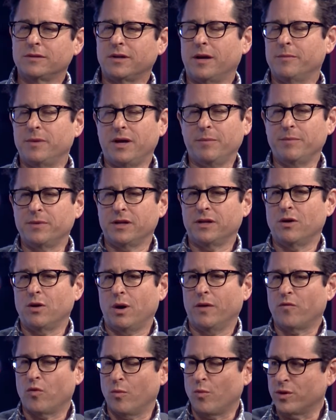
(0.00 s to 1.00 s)
I'm, I'm going to go
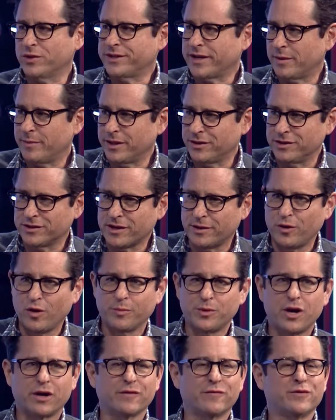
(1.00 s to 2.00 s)
on for one more second about this. I know
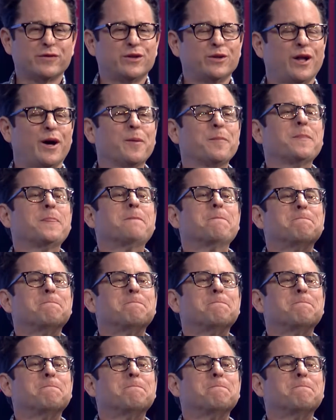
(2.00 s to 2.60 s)
I'm talking for too long.